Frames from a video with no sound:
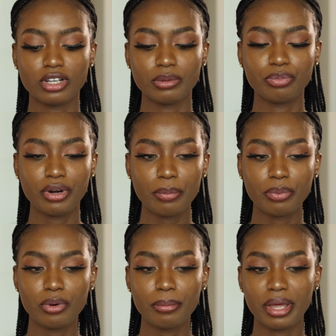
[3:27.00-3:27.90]
For the
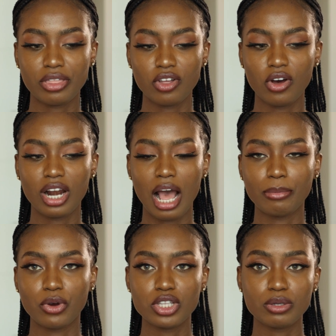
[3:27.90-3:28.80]
pre-pull method,
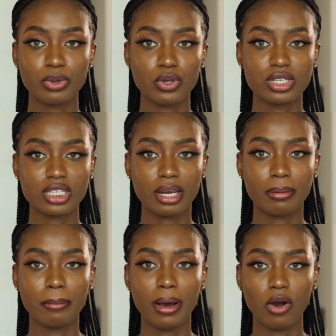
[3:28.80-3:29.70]
I'm going to be
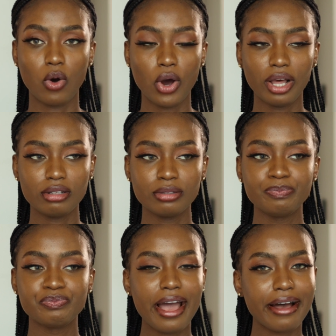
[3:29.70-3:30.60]
using my oil.
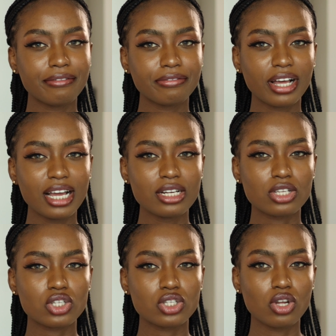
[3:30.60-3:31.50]
I have kind of
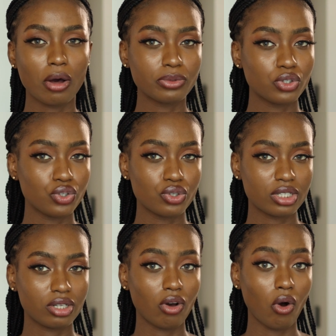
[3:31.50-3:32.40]
stopped
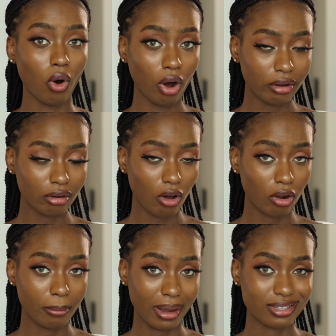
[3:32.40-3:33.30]
using oil
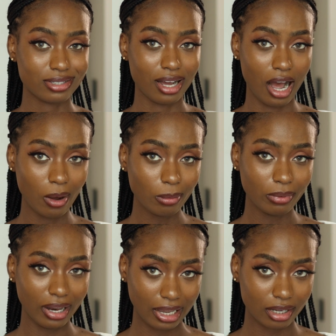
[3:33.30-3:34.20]
on my scalp.
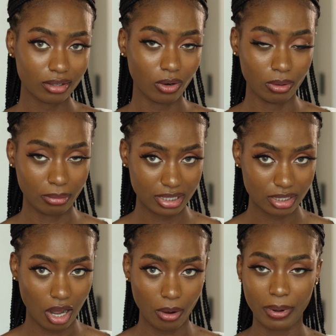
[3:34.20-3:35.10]
Like on my
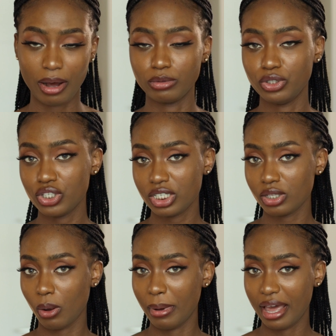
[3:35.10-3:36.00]
scalp, I would use
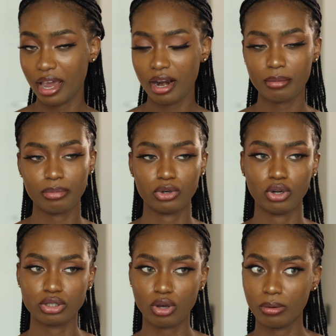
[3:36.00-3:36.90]
it on my hair but
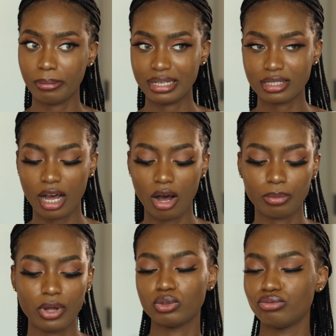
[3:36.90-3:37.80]
not on my
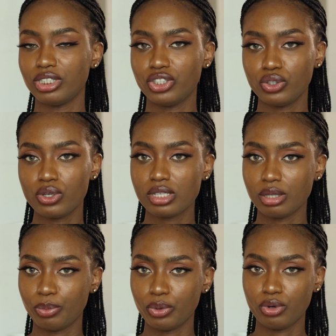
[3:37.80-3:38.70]
scalp, to reduce the
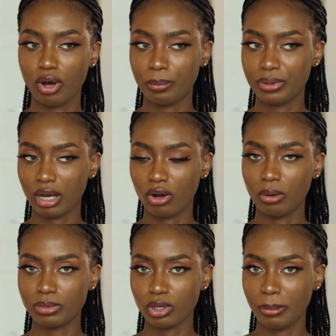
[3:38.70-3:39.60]
build-up that
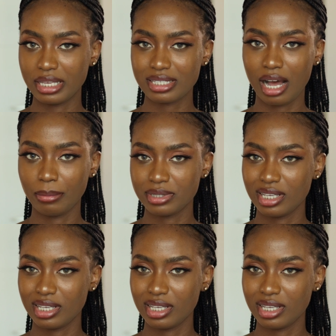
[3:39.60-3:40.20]
comes on my scalp